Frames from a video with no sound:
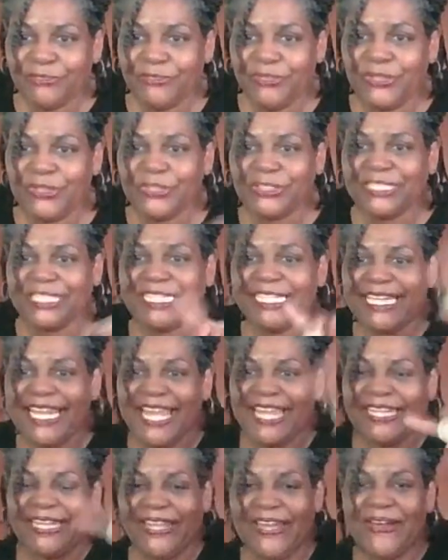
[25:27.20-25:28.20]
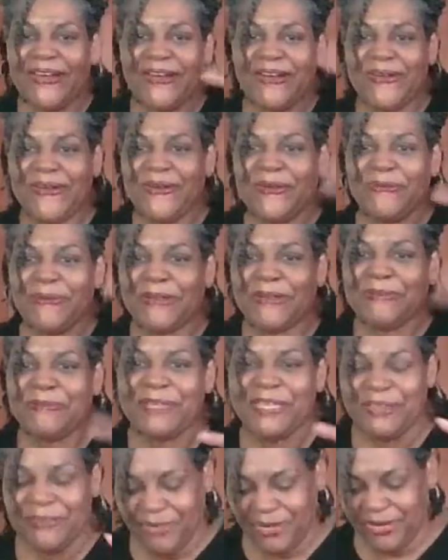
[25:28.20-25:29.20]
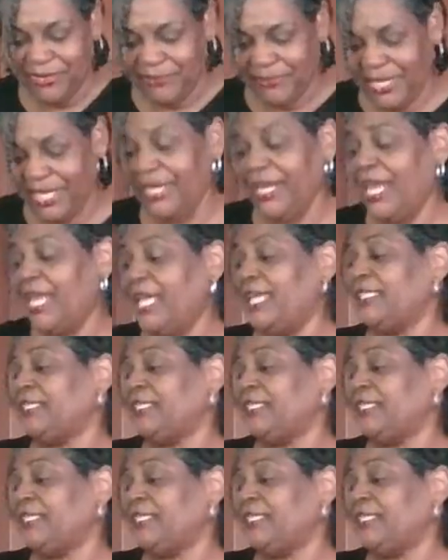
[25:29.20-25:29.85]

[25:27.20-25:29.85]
Fulton. Hello. Welcome in. Welcome in.